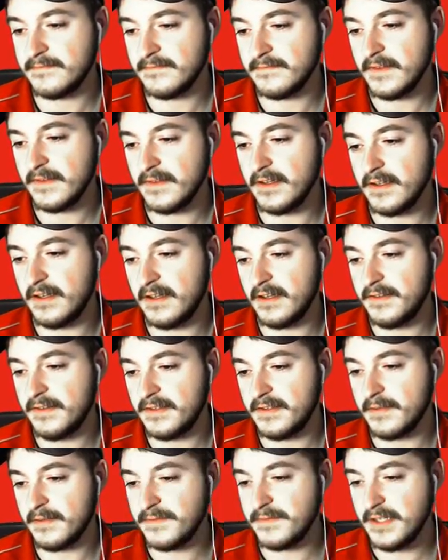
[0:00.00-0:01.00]
Listen
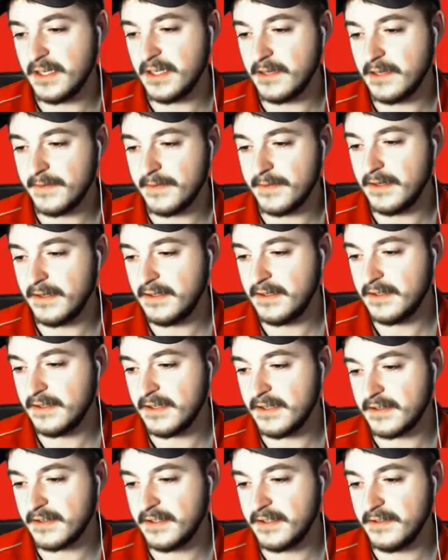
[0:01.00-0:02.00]
up, Jam. I need to
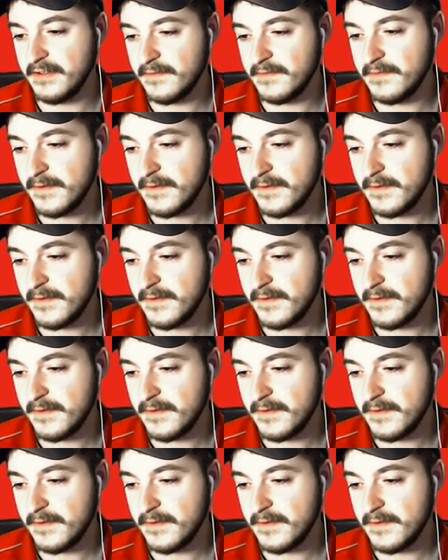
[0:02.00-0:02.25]
talk to you.